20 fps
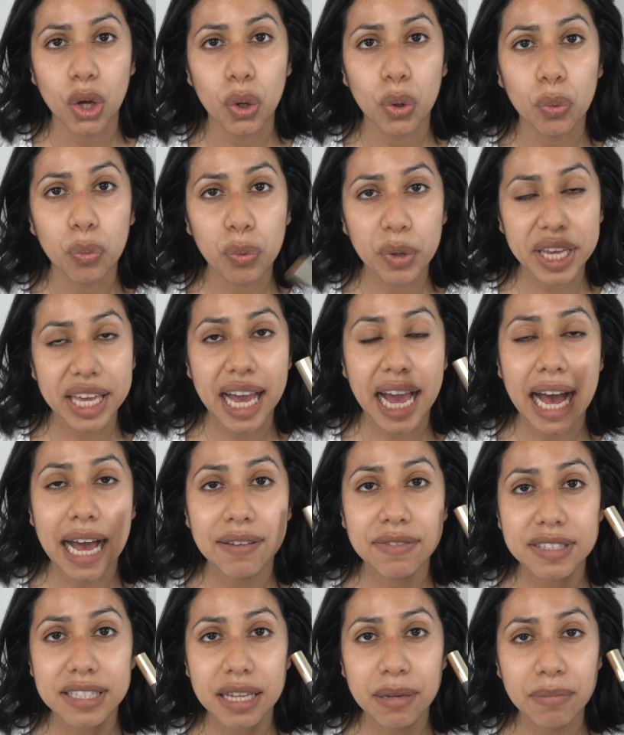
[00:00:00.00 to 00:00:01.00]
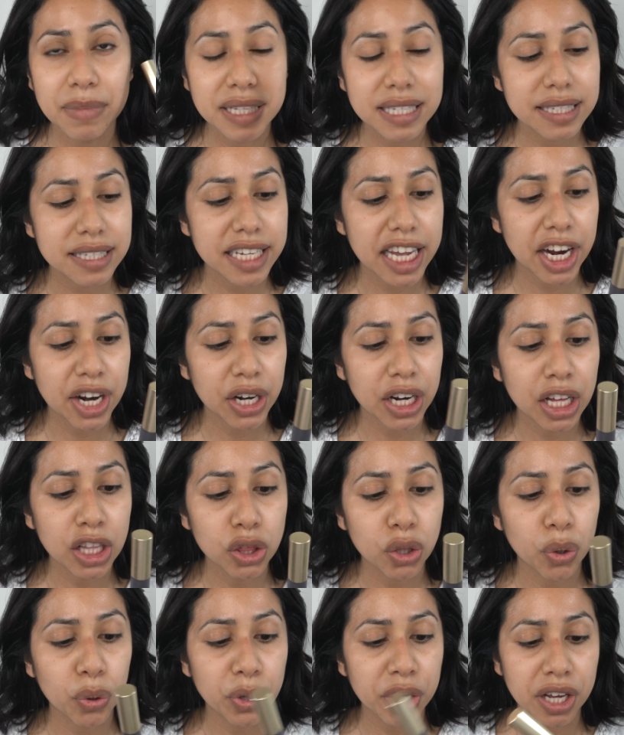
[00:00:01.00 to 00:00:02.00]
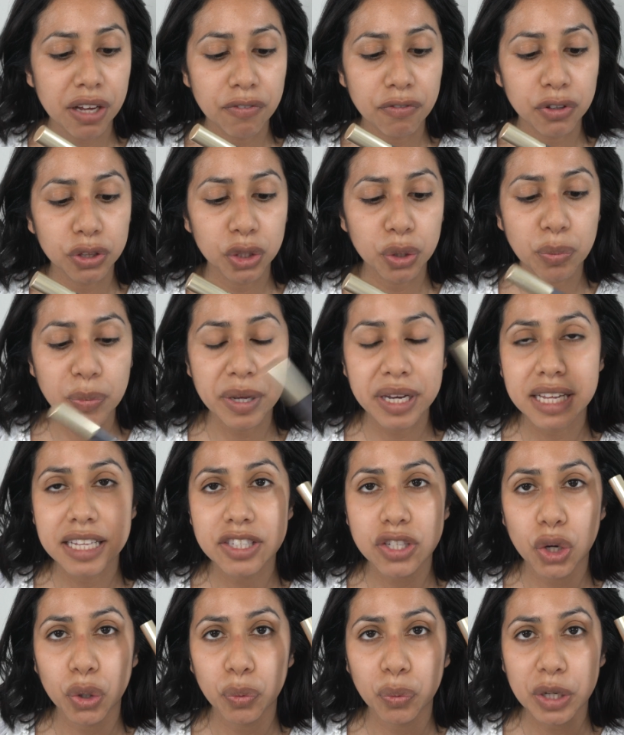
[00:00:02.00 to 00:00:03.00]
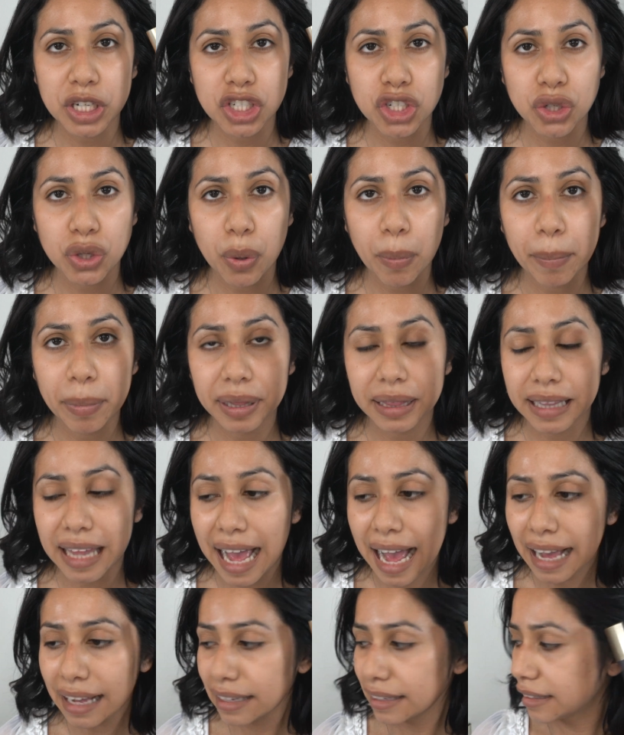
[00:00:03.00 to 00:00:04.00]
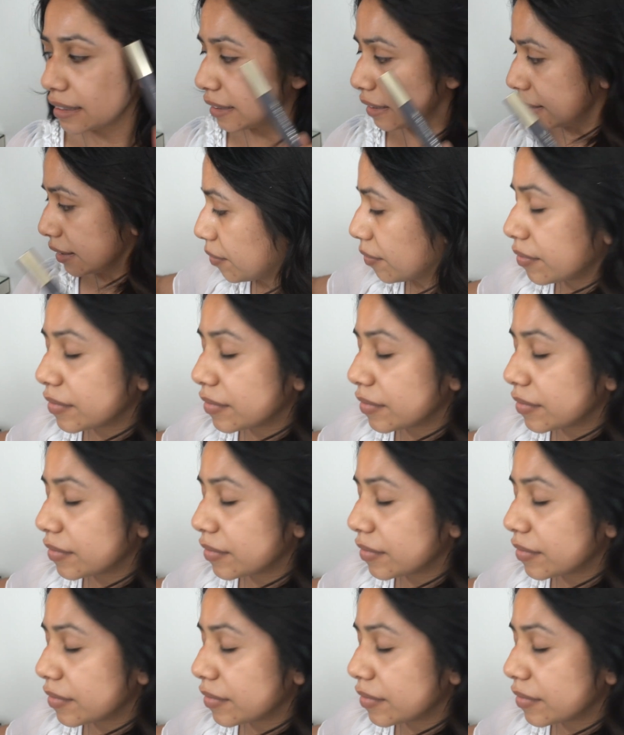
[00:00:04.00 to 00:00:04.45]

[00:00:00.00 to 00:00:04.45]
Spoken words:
We have some mascara, L'Oreal Voluminous Original Black.